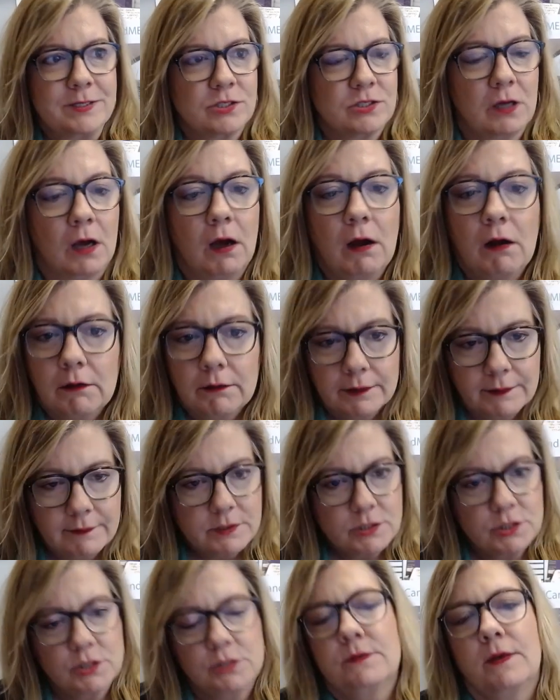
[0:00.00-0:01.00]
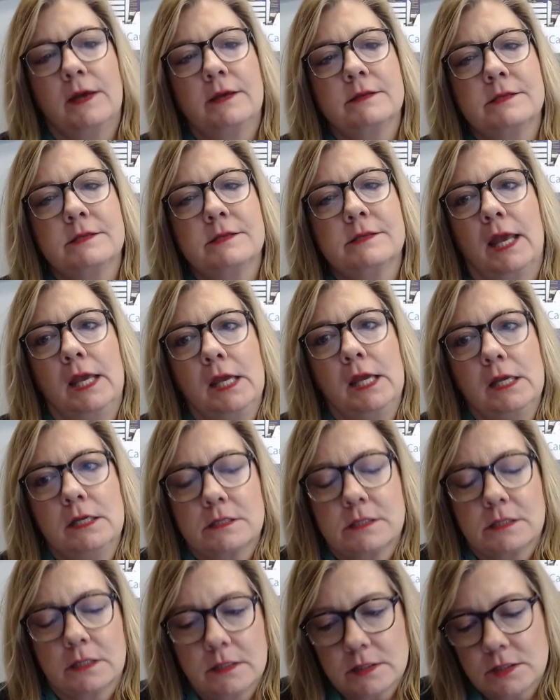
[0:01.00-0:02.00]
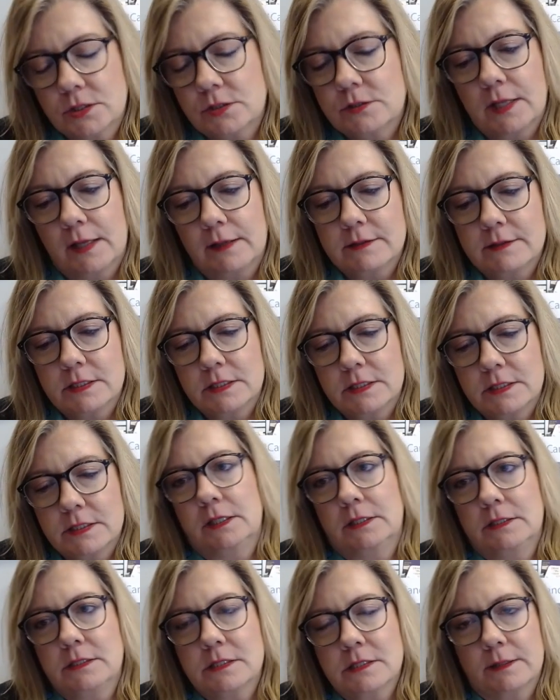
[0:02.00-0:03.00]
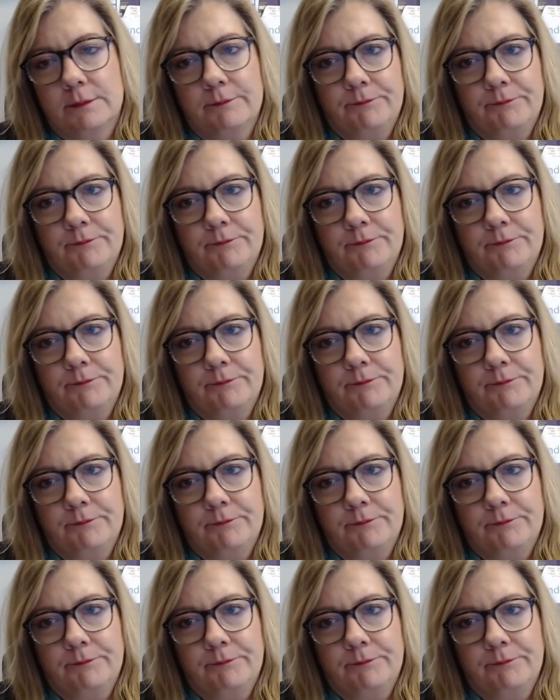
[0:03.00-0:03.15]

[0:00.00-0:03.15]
saw in the 2008s and the 2010s.